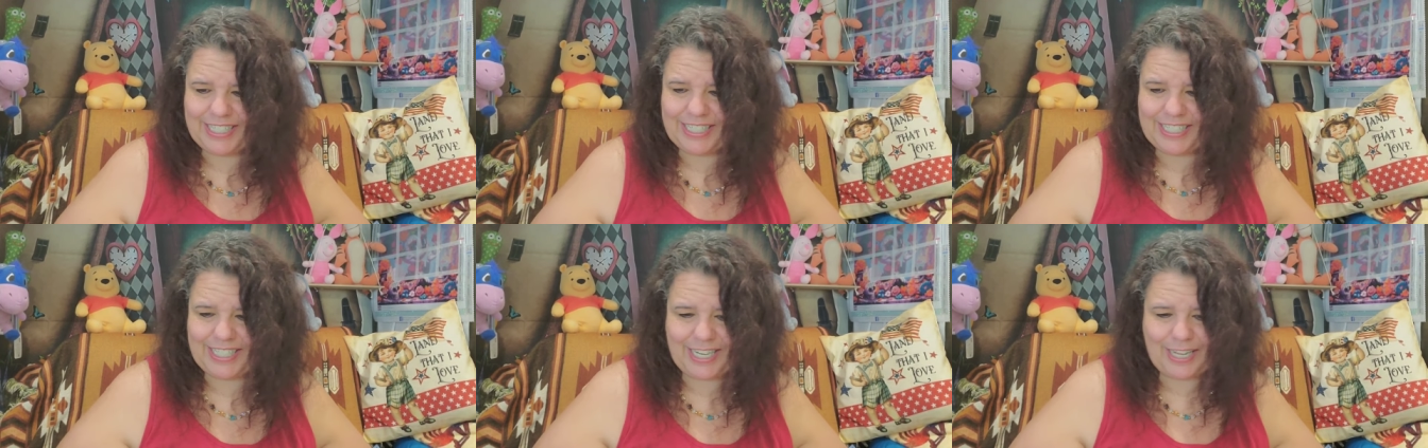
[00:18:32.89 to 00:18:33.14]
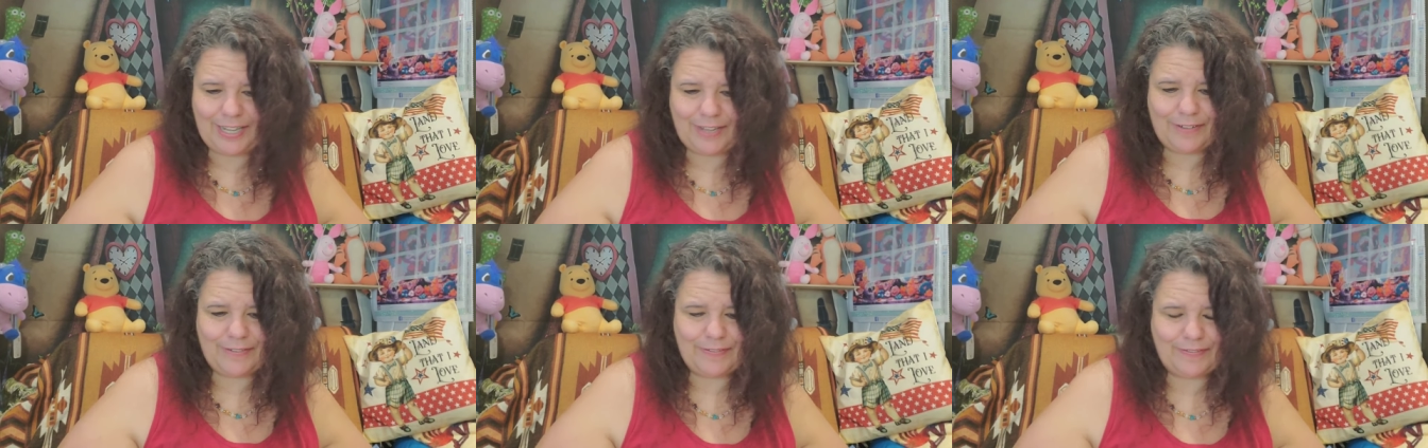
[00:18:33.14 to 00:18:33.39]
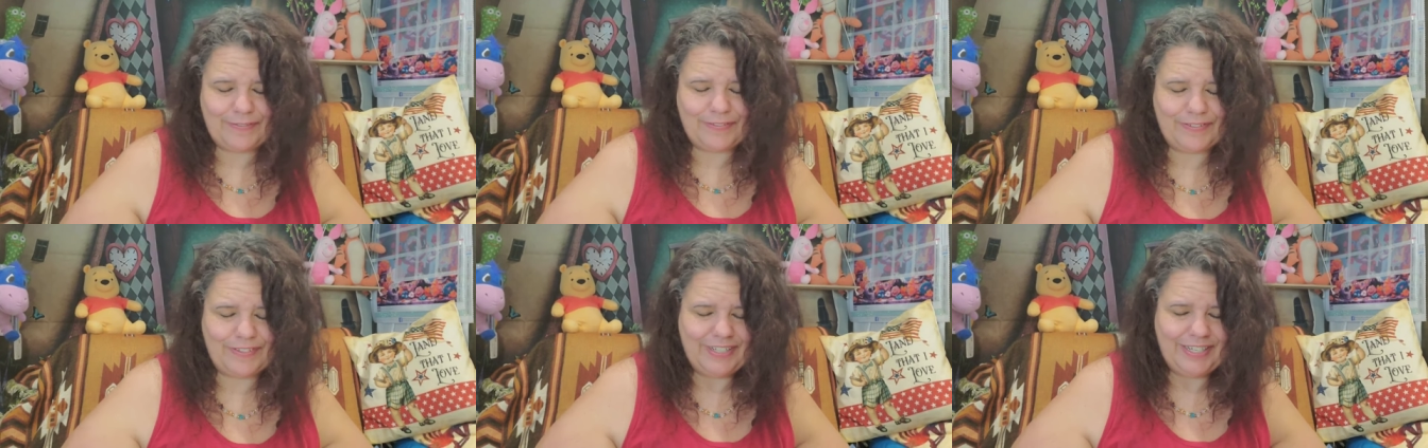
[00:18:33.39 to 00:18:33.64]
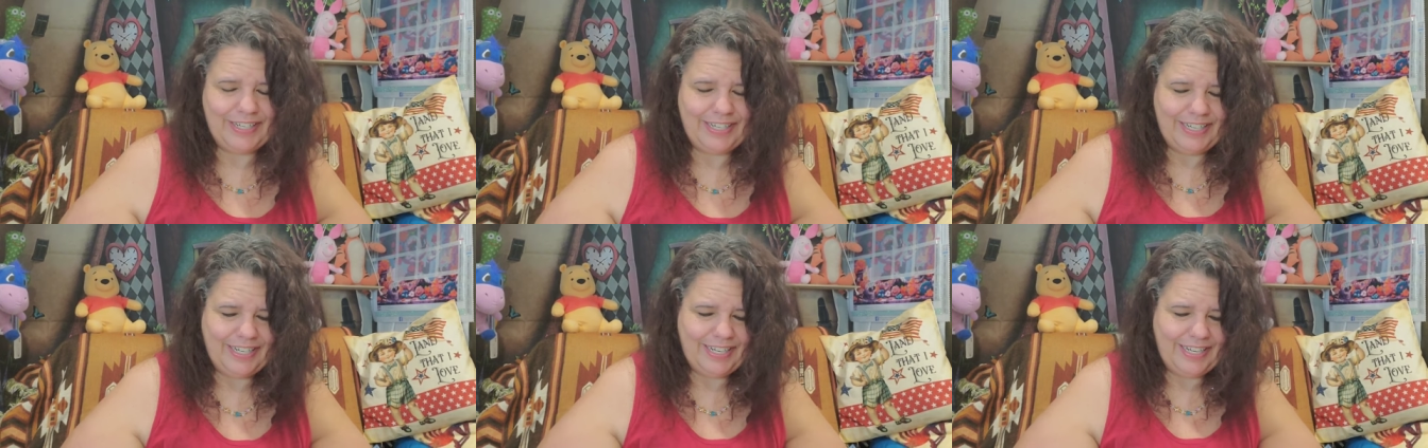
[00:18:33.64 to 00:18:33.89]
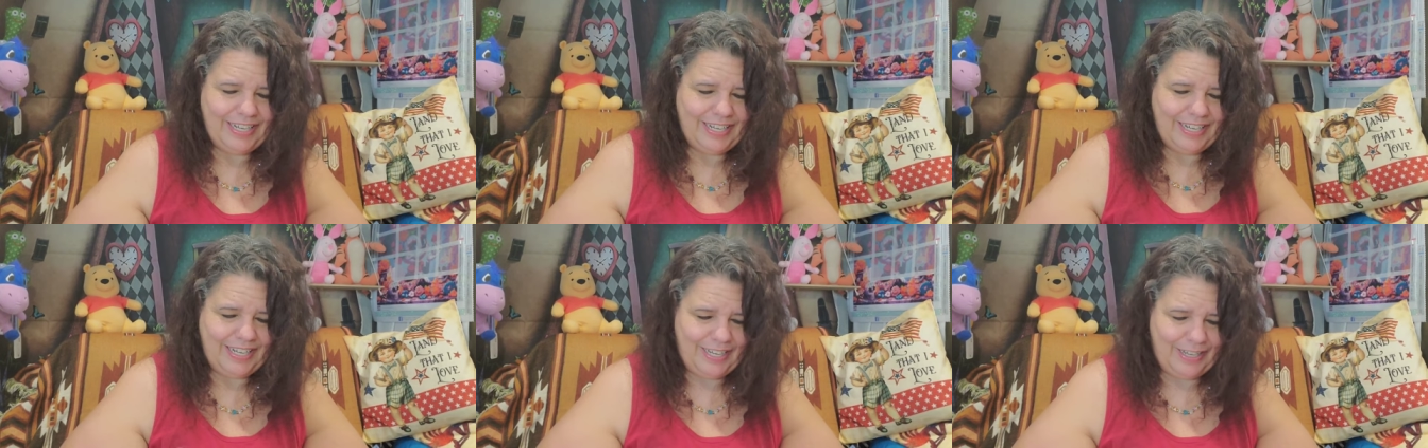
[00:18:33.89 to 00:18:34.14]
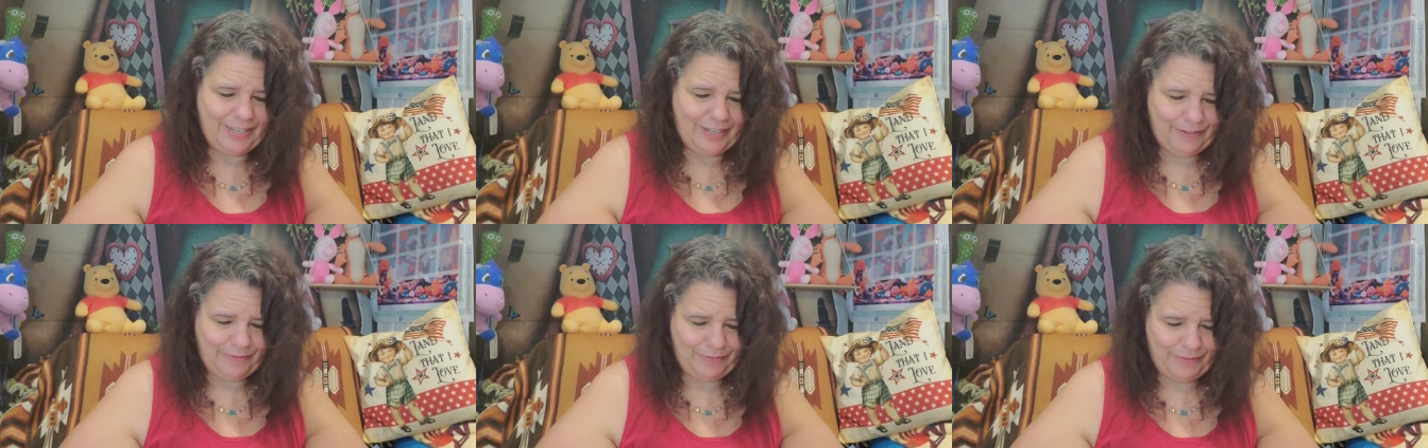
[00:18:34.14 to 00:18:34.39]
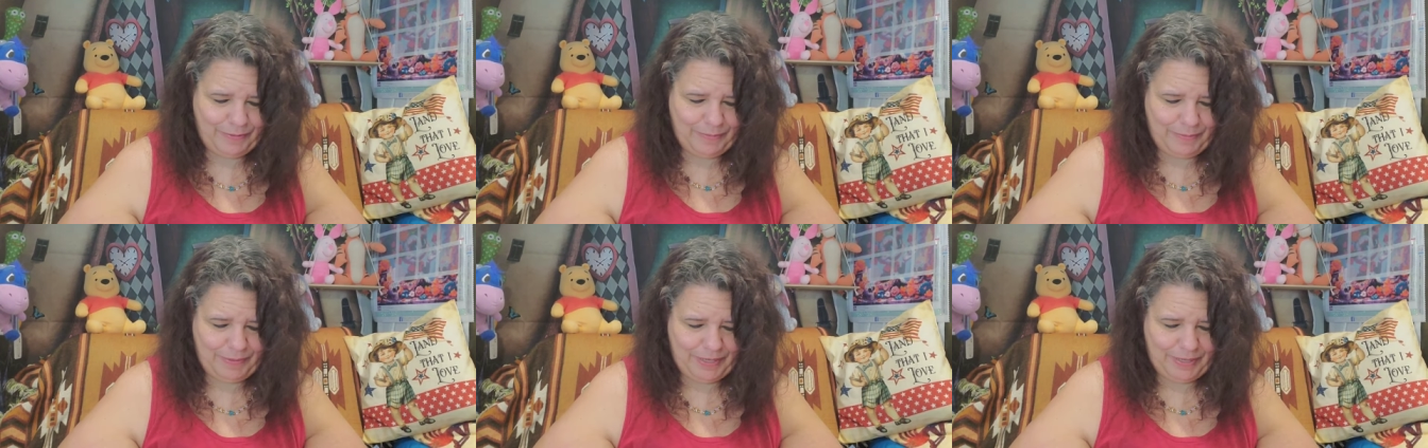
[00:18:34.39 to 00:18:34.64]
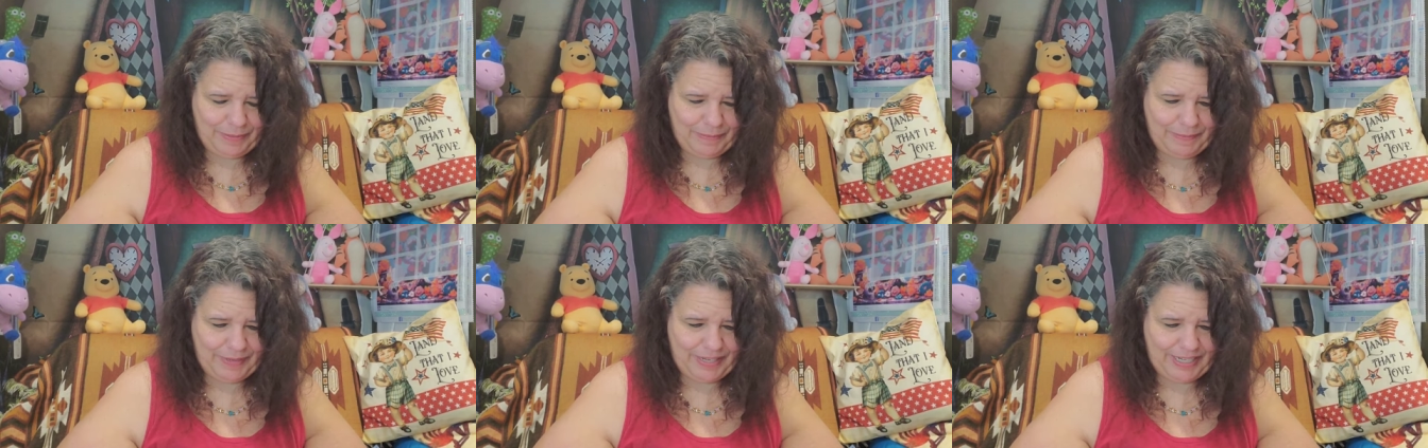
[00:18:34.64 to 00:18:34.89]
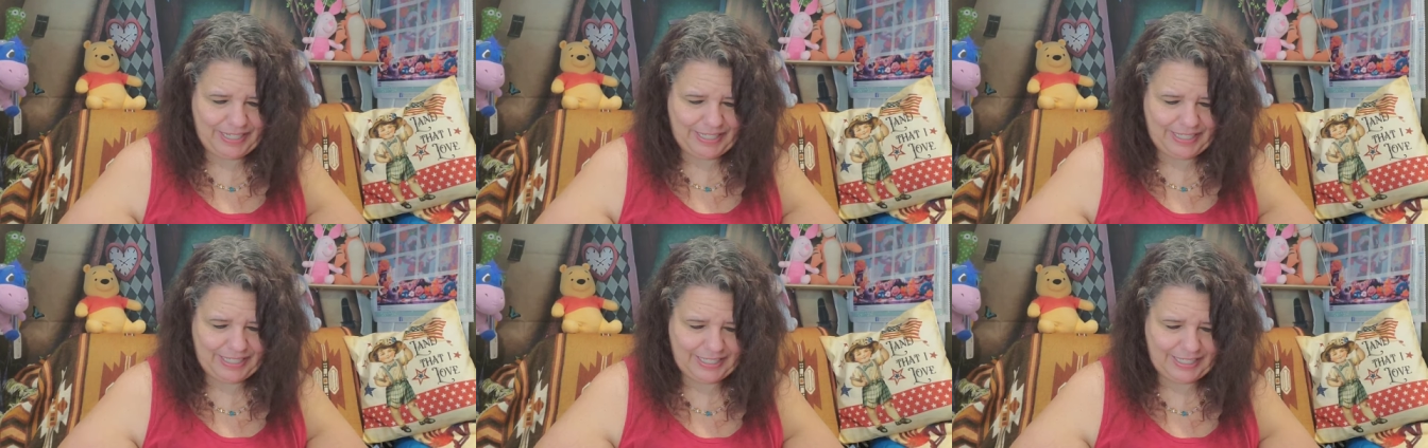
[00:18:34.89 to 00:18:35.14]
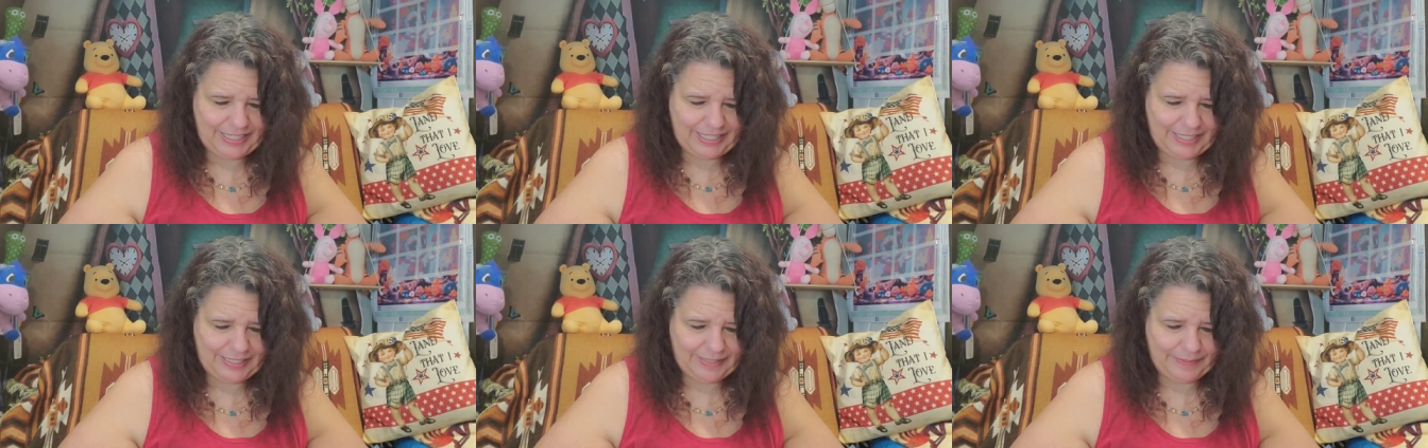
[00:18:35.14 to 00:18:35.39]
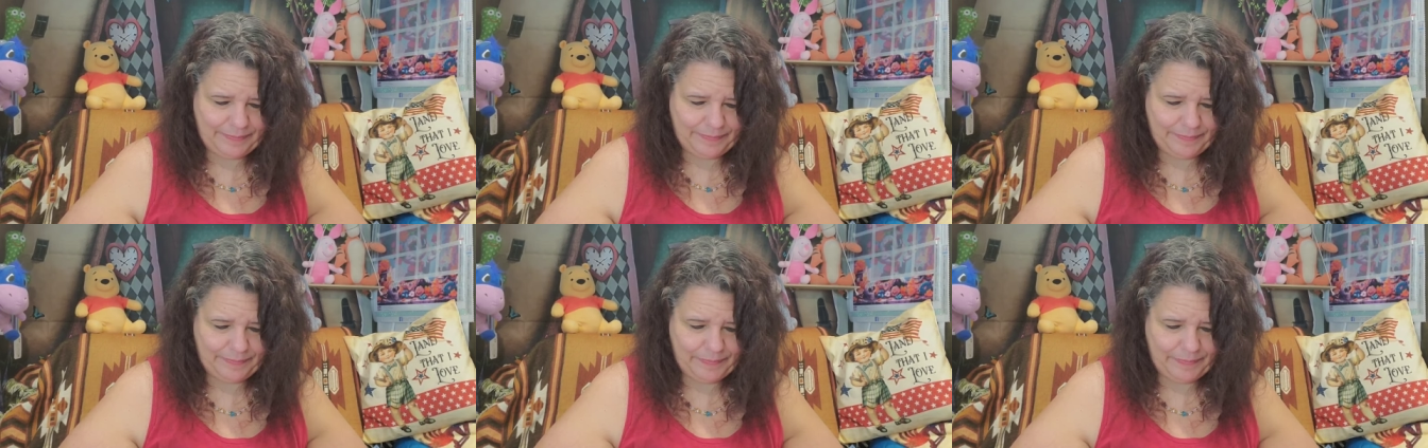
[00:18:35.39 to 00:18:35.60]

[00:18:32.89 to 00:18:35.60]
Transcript: stuff. Would be amazing.